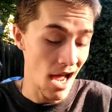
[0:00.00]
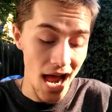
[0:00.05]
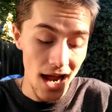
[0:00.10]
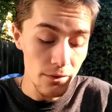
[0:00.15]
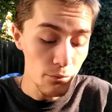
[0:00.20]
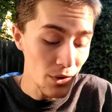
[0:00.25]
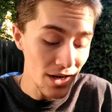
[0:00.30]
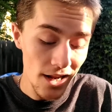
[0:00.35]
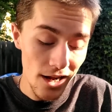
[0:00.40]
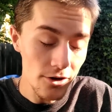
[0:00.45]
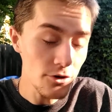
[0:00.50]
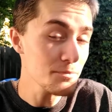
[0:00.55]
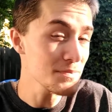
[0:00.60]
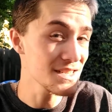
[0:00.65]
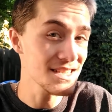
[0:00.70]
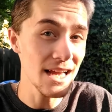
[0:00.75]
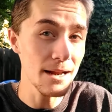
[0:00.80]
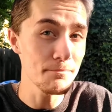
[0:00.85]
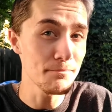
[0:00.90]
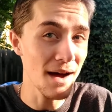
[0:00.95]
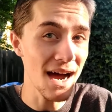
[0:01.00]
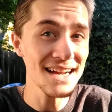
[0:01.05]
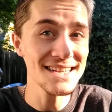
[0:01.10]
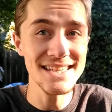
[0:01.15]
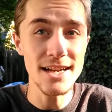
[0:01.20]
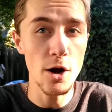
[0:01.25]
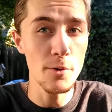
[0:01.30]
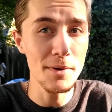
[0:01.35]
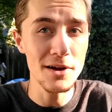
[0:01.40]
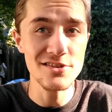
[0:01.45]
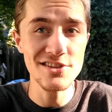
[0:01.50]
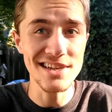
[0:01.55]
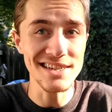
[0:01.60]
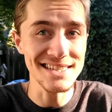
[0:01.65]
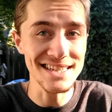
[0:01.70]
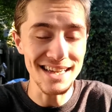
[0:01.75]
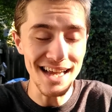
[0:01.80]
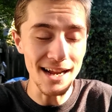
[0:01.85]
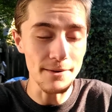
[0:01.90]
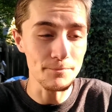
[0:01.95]
I'd 100% buy Sour Patch
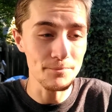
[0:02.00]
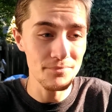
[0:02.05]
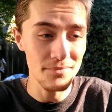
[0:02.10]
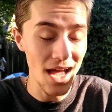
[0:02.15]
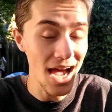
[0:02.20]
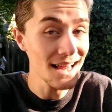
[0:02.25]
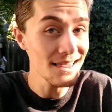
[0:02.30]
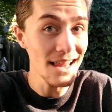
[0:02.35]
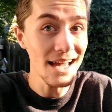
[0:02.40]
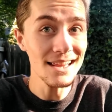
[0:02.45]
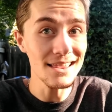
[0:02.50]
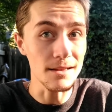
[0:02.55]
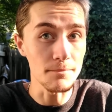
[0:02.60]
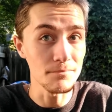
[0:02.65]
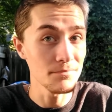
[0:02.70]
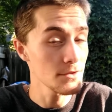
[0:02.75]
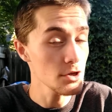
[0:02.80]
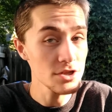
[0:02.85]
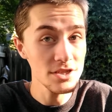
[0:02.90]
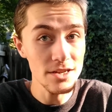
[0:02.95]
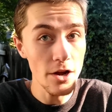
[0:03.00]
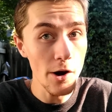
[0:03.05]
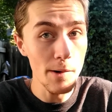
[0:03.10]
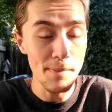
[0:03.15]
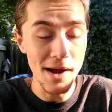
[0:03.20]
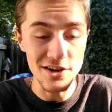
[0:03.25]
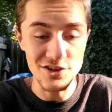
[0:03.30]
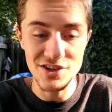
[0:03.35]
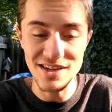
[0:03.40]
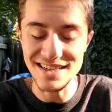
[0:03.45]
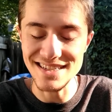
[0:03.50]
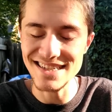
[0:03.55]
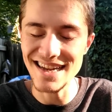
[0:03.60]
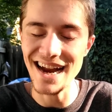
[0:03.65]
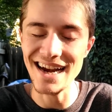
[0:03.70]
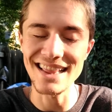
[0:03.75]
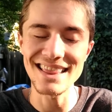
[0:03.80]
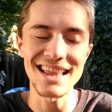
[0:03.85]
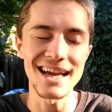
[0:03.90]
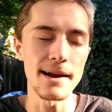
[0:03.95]
Kids again. I like them. They're Sour Patch Kids
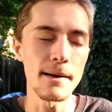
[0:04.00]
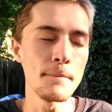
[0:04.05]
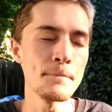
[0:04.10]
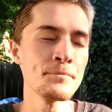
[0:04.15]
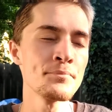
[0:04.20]
kind of thing.